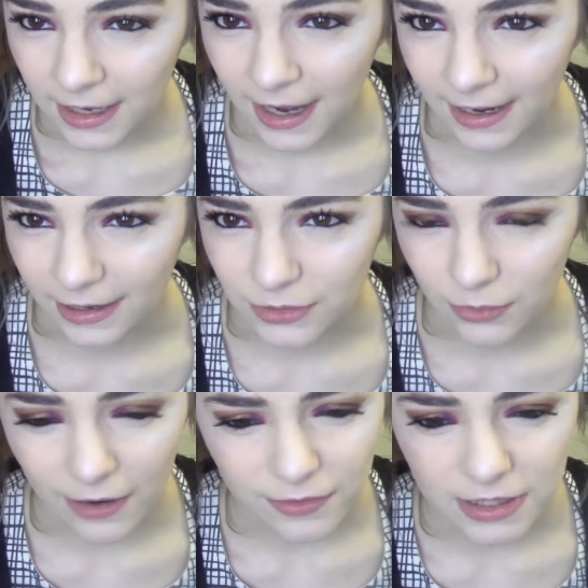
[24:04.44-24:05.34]
and I
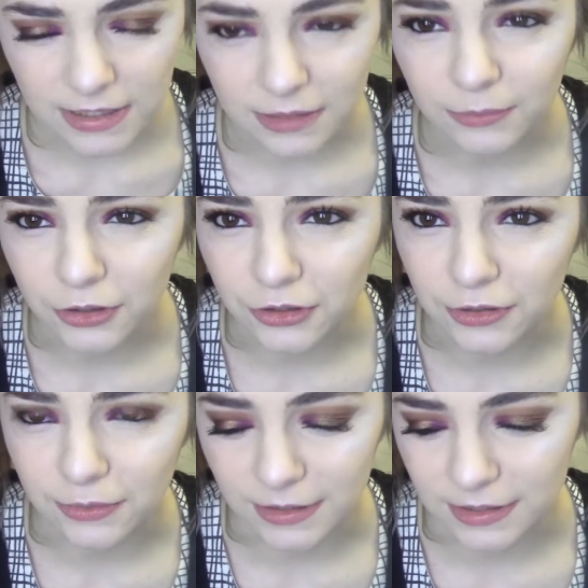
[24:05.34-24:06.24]
swear I've seen some
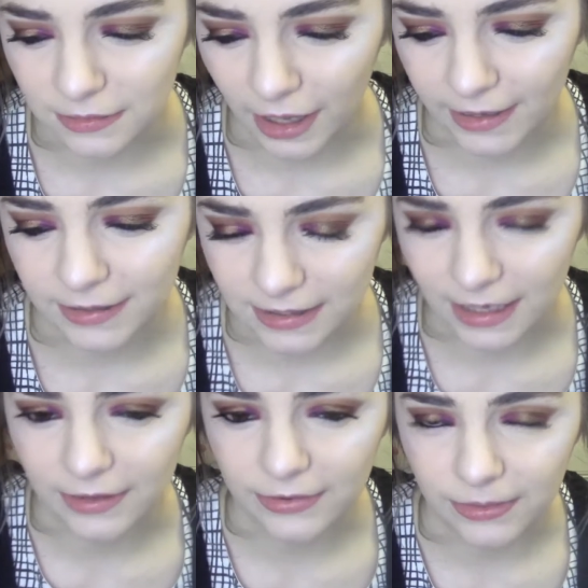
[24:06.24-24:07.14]
YouTubers like
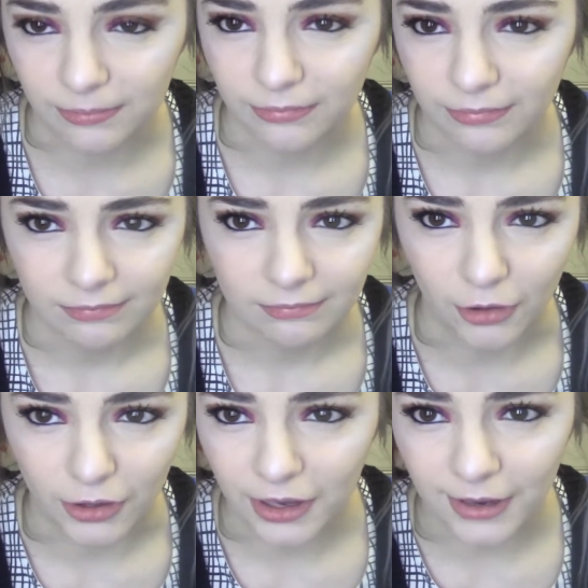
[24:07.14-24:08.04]
say it's
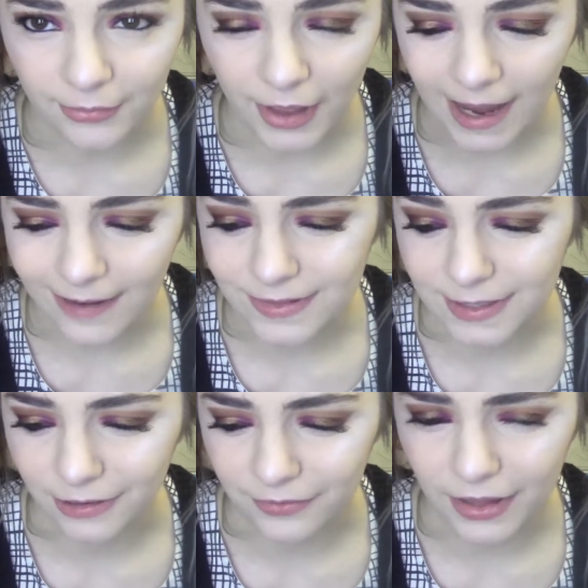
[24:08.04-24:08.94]
one of their faves,
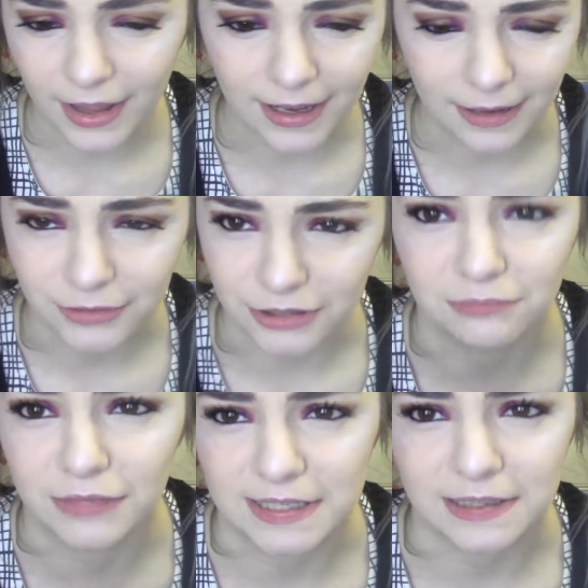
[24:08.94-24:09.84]
so I feel like I'm just
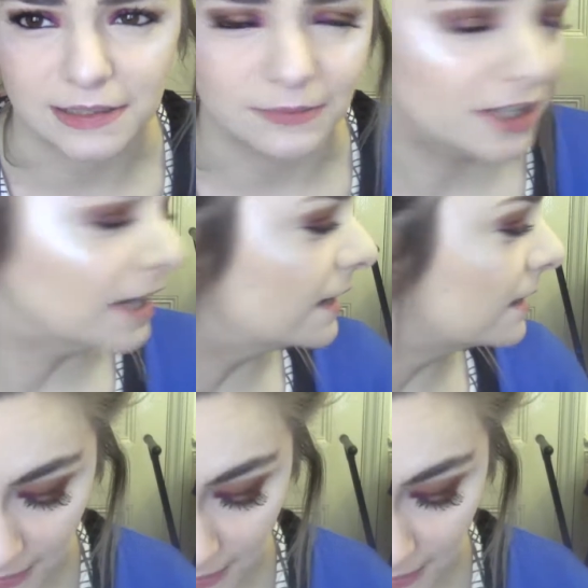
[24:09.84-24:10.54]
missing something here.